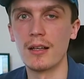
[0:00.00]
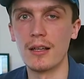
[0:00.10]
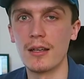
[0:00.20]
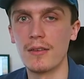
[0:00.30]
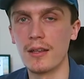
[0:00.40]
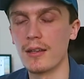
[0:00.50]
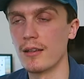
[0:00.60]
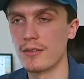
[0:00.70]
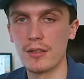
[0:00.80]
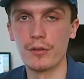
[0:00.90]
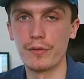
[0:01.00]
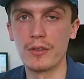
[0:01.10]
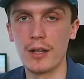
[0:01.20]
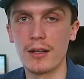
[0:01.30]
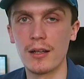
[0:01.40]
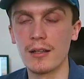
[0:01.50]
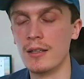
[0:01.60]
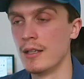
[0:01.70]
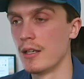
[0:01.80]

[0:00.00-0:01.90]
early in the year still for cycling.